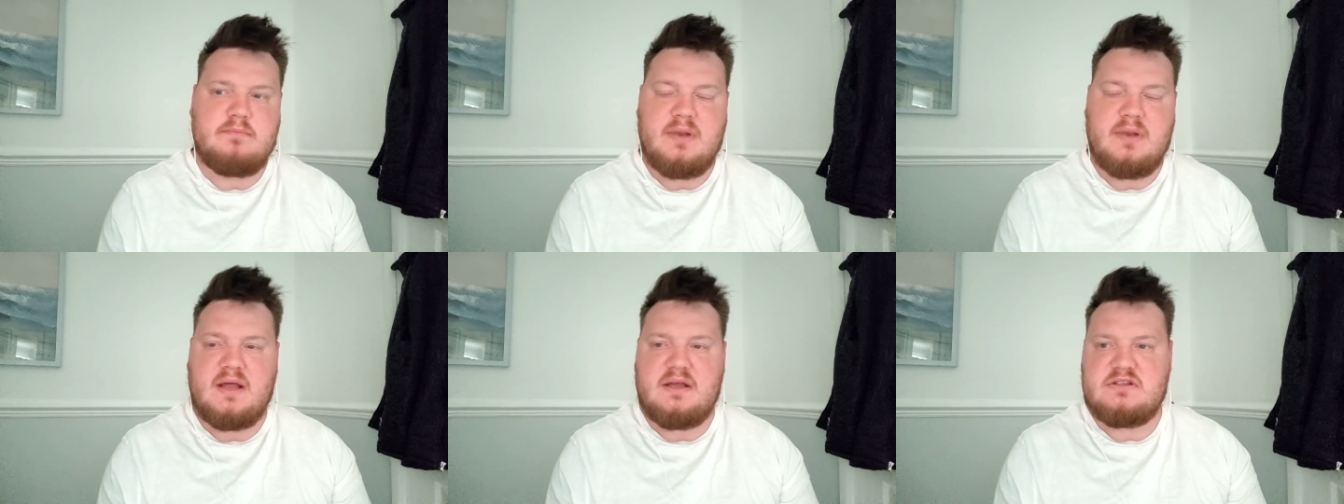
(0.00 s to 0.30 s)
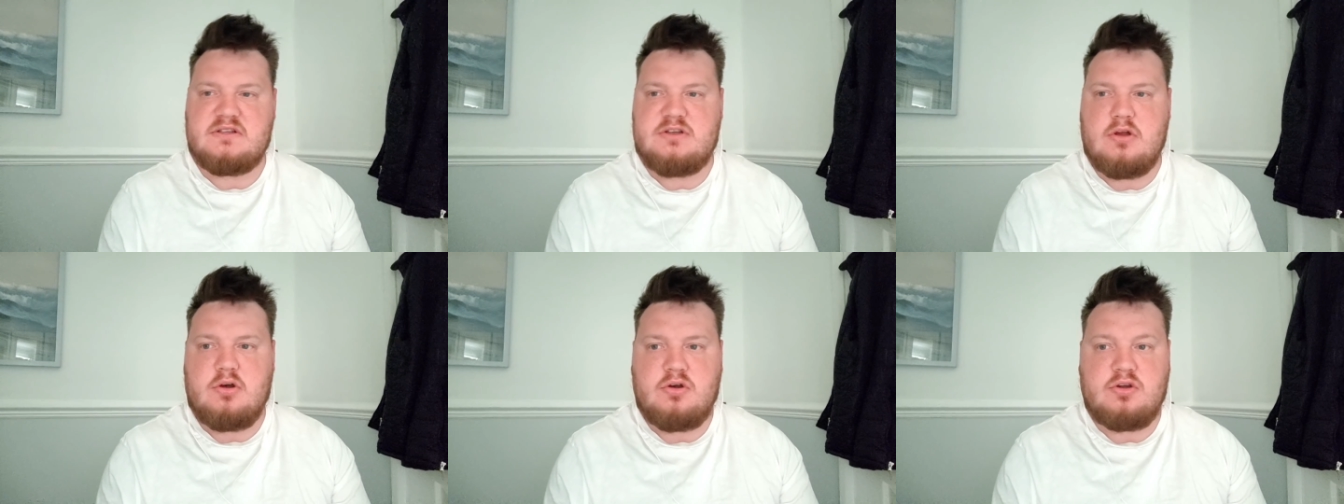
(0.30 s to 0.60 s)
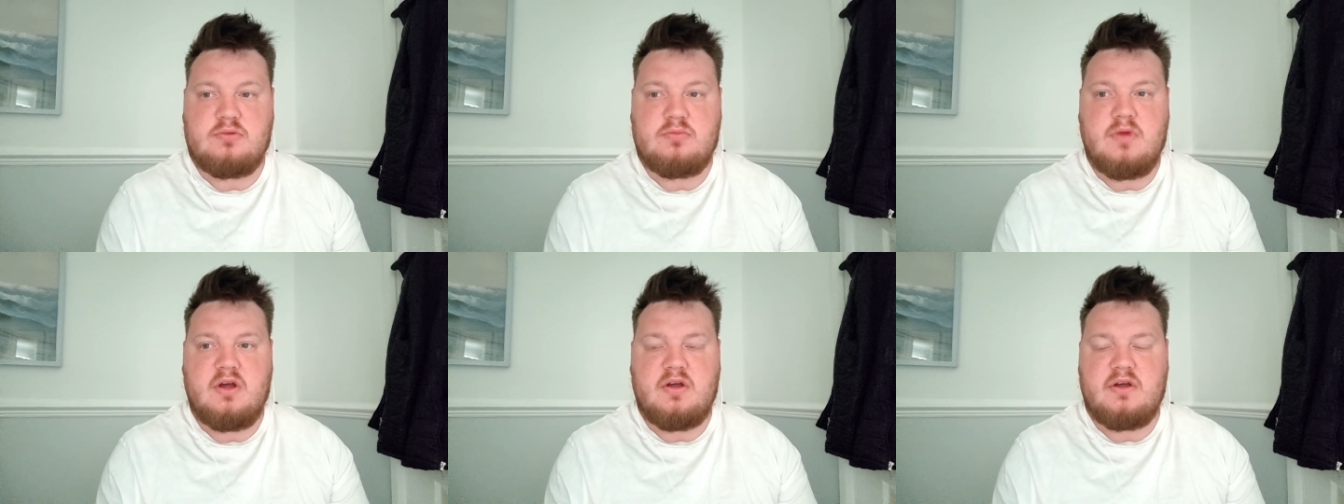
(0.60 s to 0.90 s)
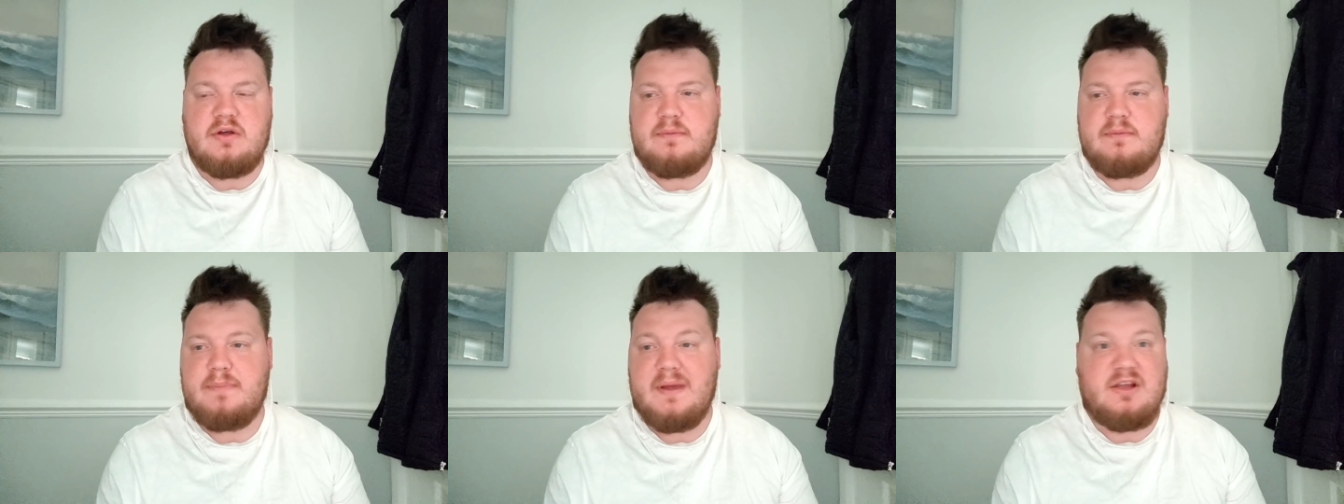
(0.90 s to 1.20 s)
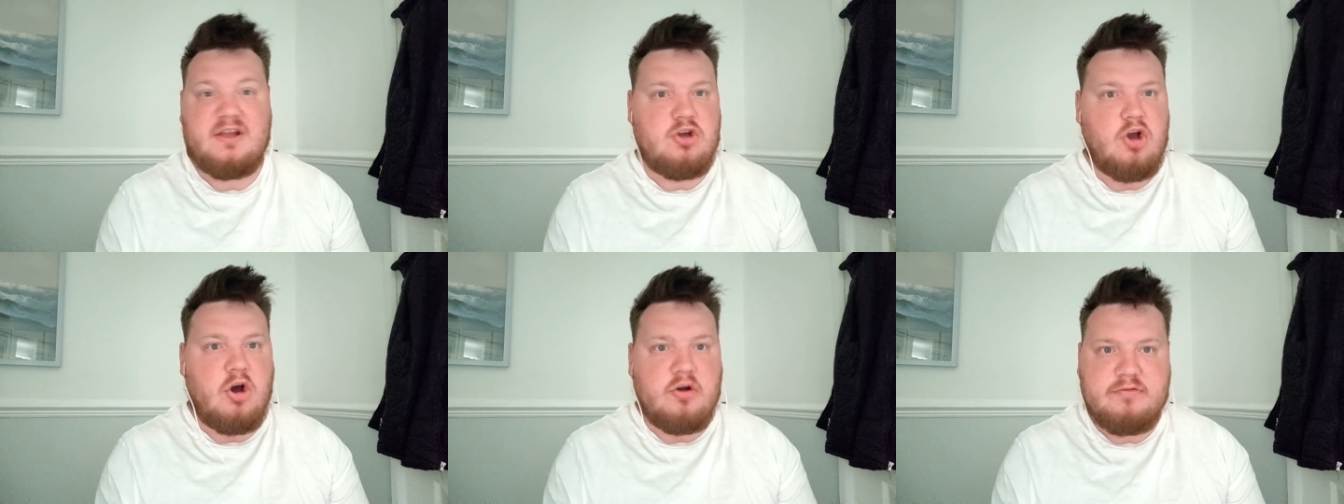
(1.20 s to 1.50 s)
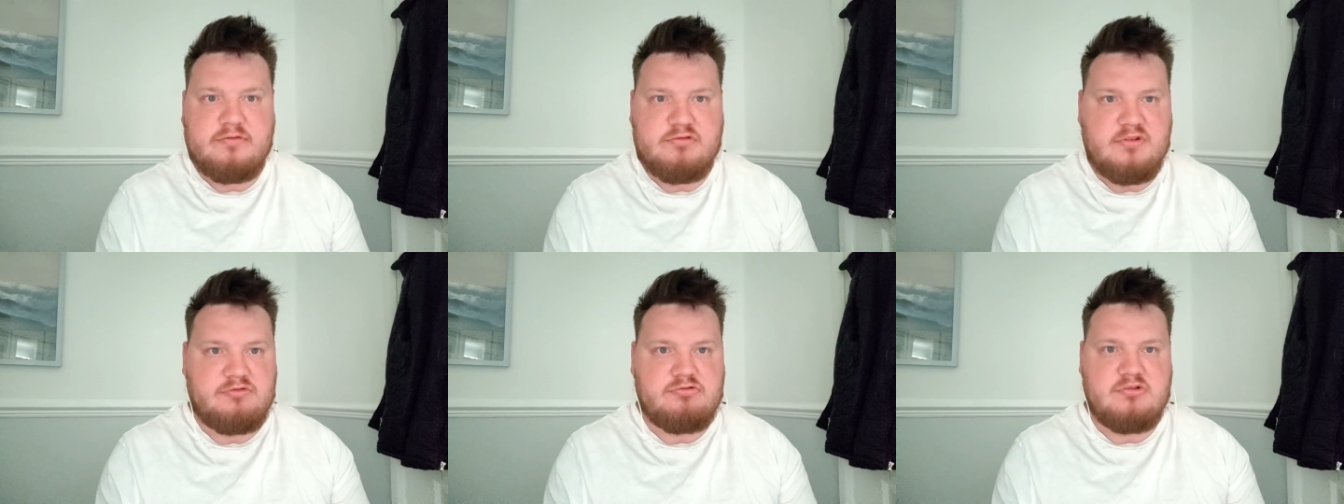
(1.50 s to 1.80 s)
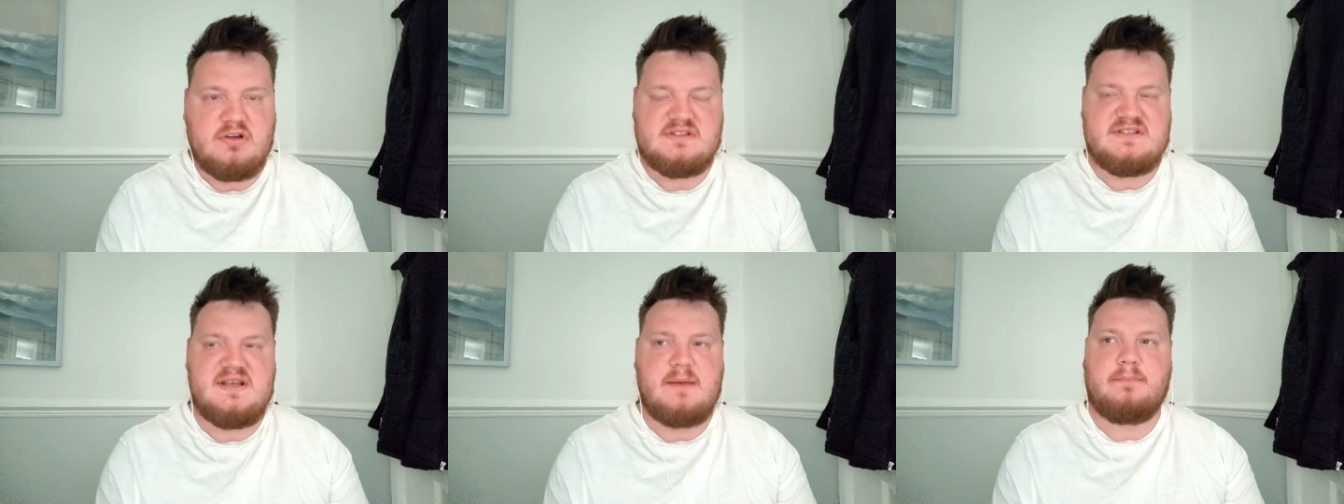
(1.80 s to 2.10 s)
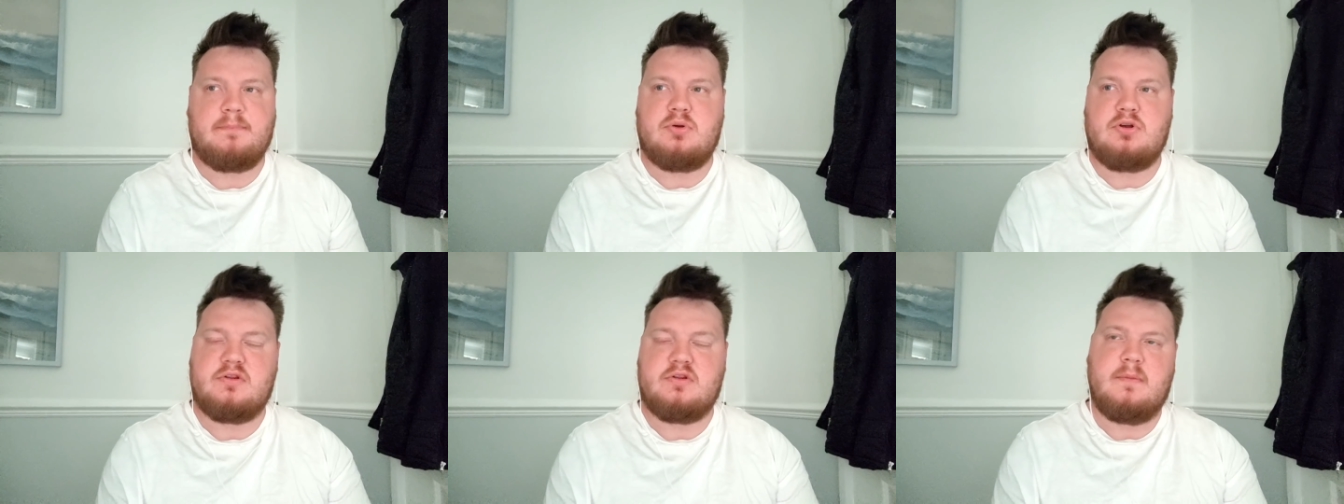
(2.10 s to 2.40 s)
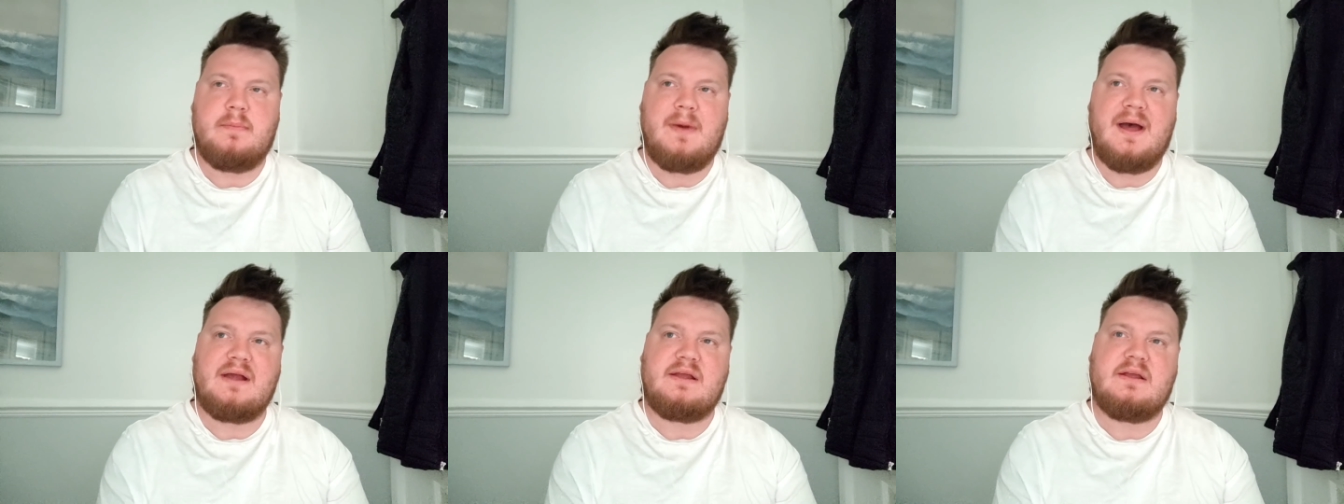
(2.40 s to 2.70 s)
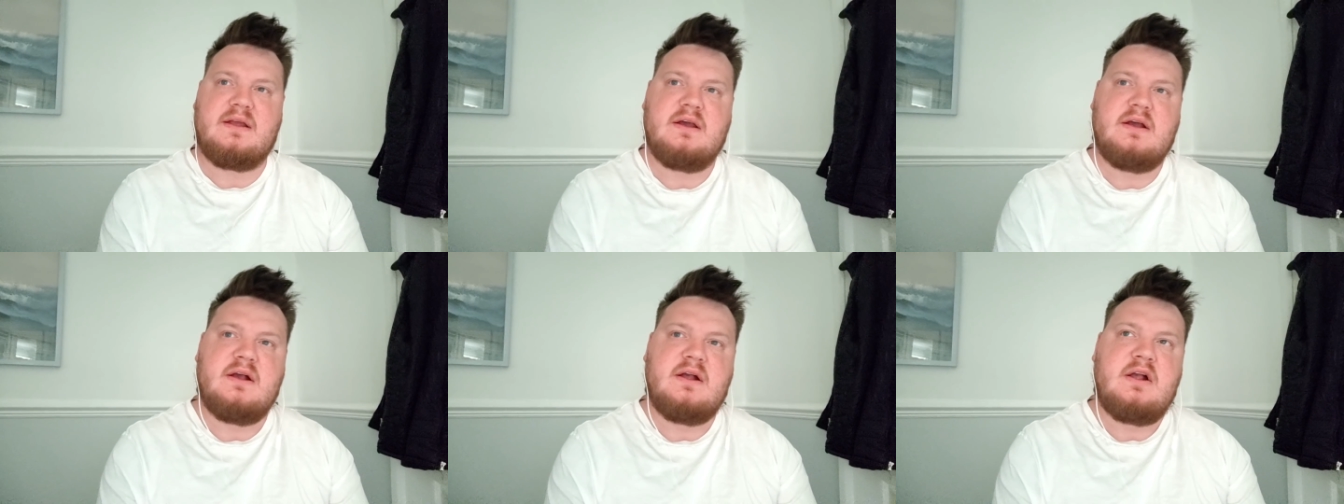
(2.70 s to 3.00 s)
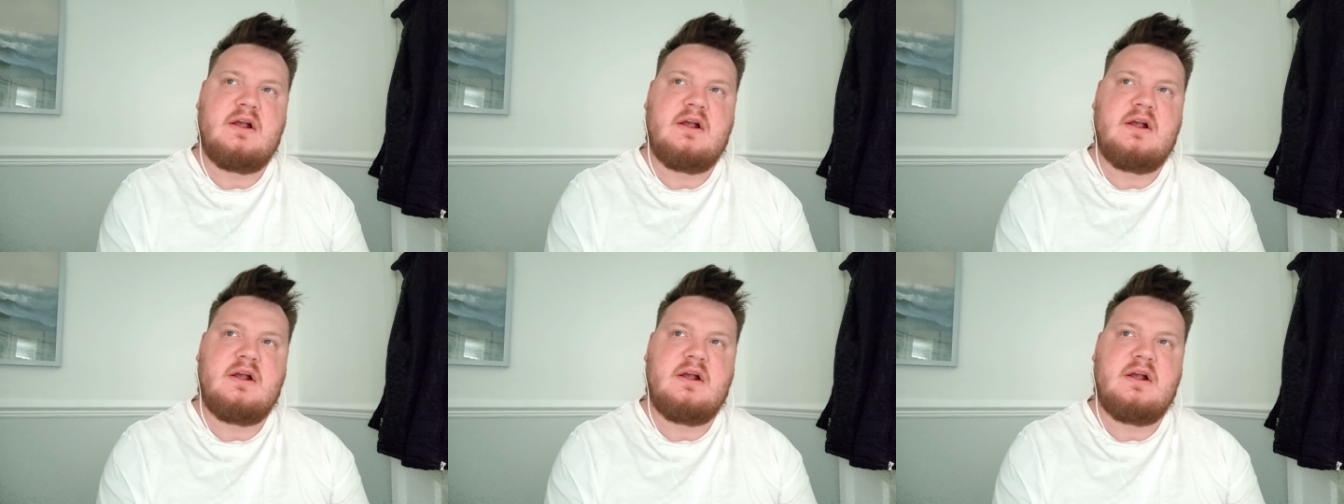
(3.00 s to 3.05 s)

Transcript: Players like uh, Ben Godfrey, for example, at the back,